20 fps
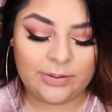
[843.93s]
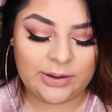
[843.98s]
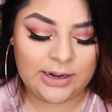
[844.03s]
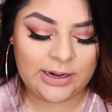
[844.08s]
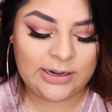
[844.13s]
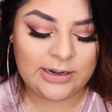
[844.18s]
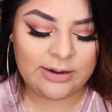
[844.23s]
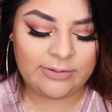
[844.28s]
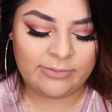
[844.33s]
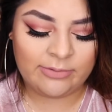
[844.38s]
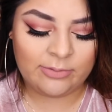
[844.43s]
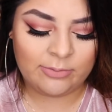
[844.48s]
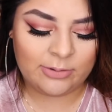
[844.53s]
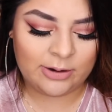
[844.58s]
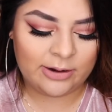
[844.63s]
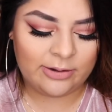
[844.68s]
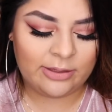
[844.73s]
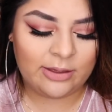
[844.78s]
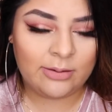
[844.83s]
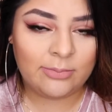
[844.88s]
but I never
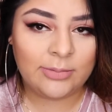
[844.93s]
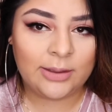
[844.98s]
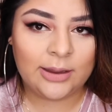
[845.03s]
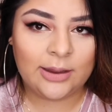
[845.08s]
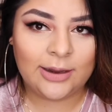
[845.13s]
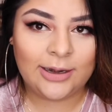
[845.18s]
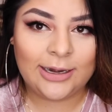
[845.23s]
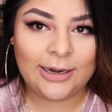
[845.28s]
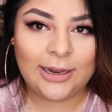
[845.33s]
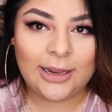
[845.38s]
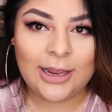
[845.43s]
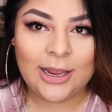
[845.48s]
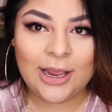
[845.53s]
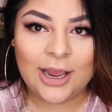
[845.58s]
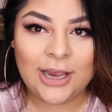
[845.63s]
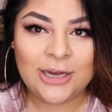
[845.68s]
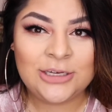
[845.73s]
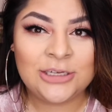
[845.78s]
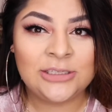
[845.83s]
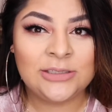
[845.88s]
wear them. Like I
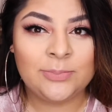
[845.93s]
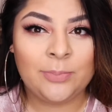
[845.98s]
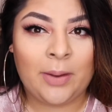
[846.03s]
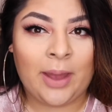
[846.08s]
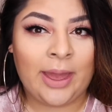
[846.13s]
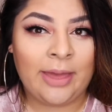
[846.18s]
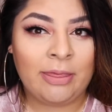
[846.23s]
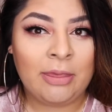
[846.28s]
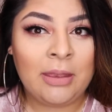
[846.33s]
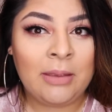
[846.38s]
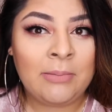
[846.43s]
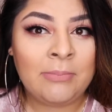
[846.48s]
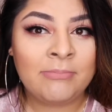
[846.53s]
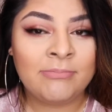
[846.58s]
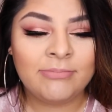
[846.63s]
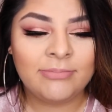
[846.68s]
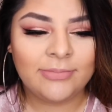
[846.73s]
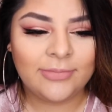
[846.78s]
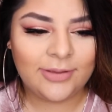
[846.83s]
just buy them.